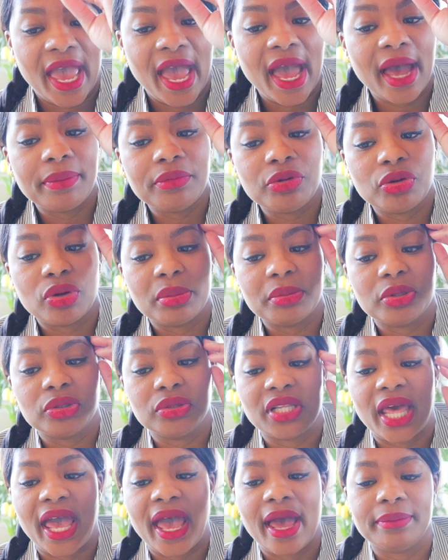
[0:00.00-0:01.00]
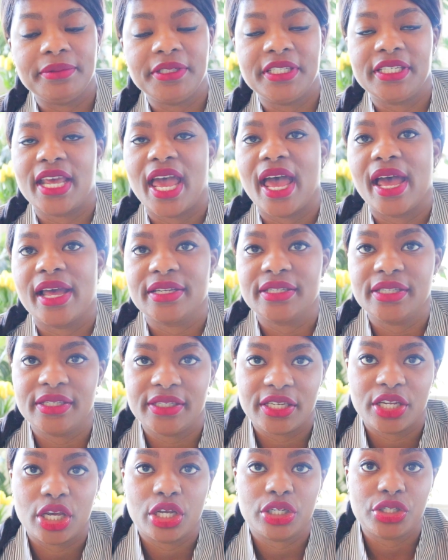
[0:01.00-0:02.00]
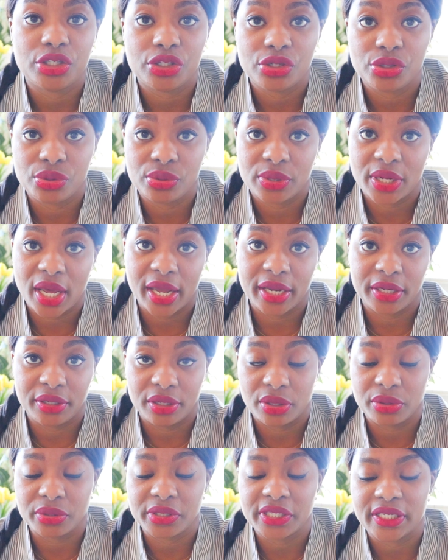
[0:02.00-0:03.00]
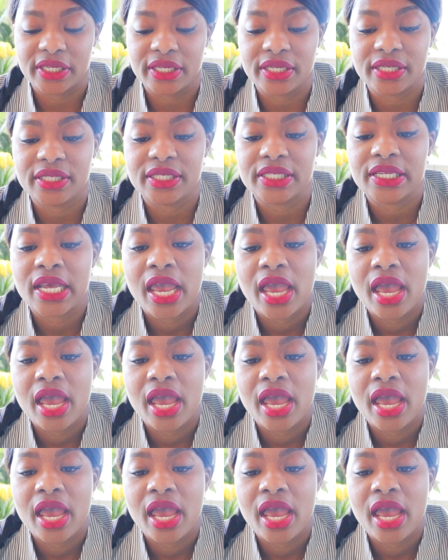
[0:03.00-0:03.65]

abnormal lab test to diagnosis.